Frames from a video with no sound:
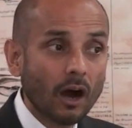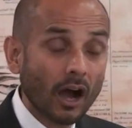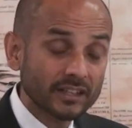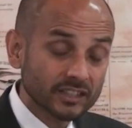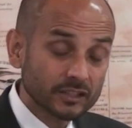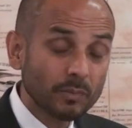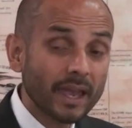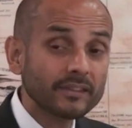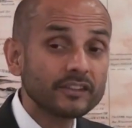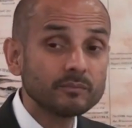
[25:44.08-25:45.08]
I
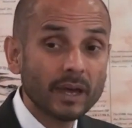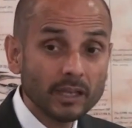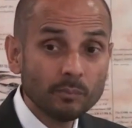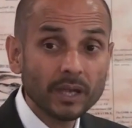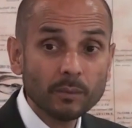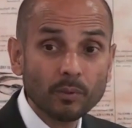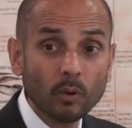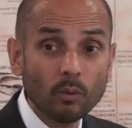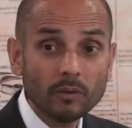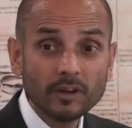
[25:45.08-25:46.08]
suspect there's many
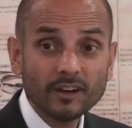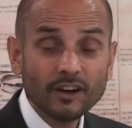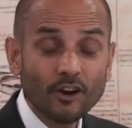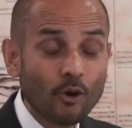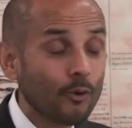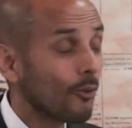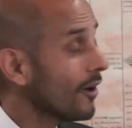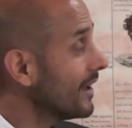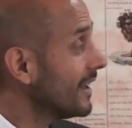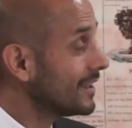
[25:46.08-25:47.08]
people, or
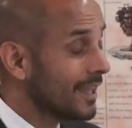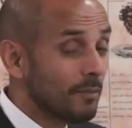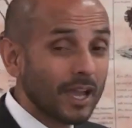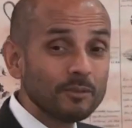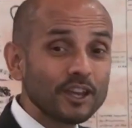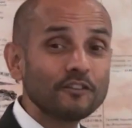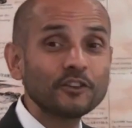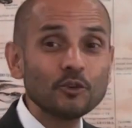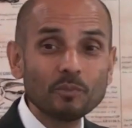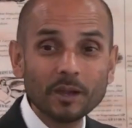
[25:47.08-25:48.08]
there may be a
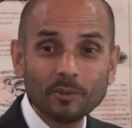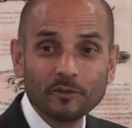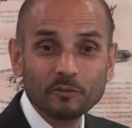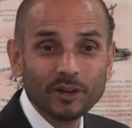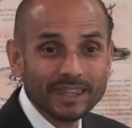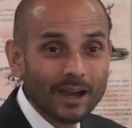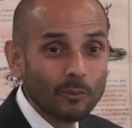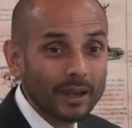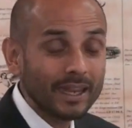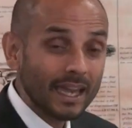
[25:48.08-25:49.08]
few people, if you put it that
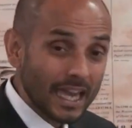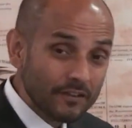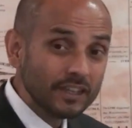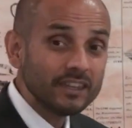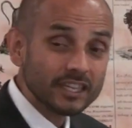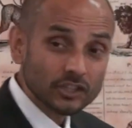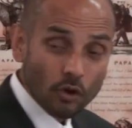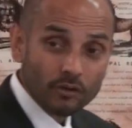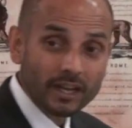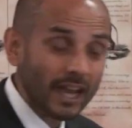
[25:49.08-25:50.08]
way, even in this
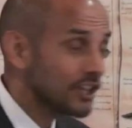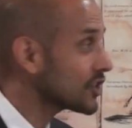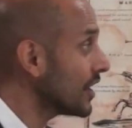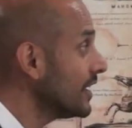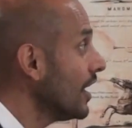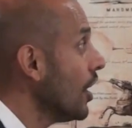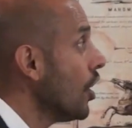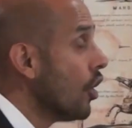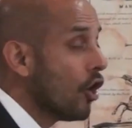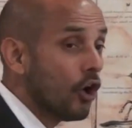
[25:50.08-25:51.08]
congregation,
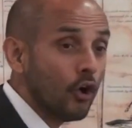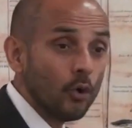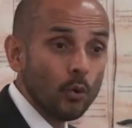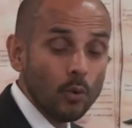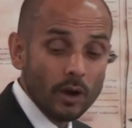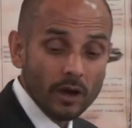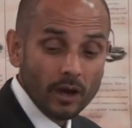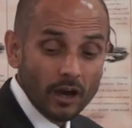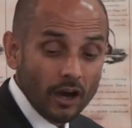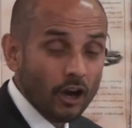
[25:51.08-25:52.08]
who
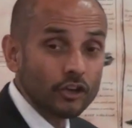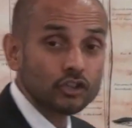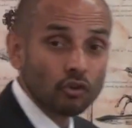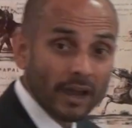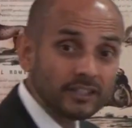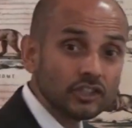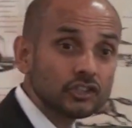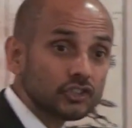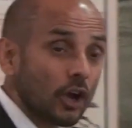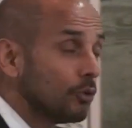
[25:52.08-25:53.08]
are trying to
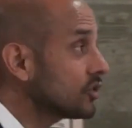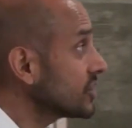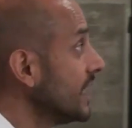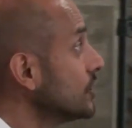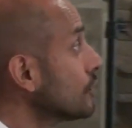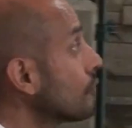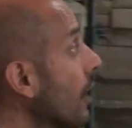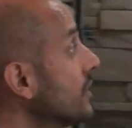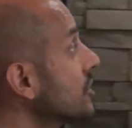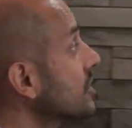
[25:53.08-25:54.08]
sow seeds of
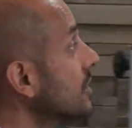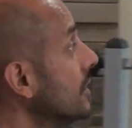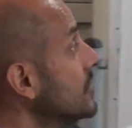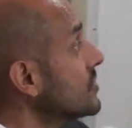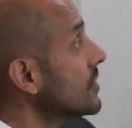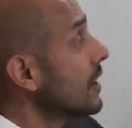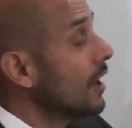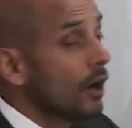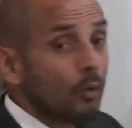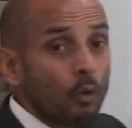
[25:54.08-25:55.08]
righteousness
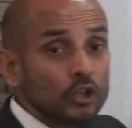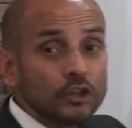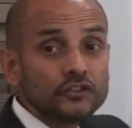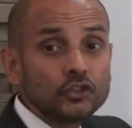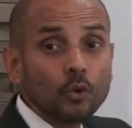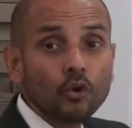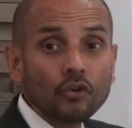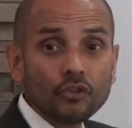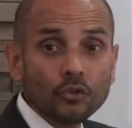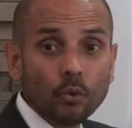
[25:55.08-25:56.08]
while you've still
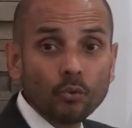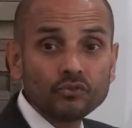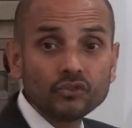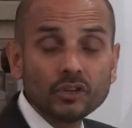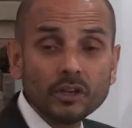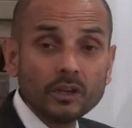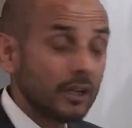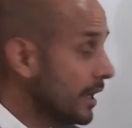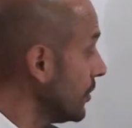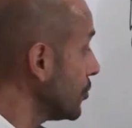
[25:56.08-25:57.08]
got thorns
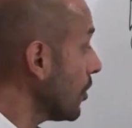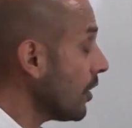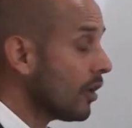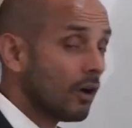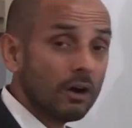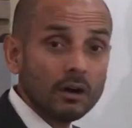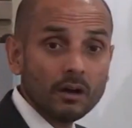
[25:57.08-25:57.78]
in your heart,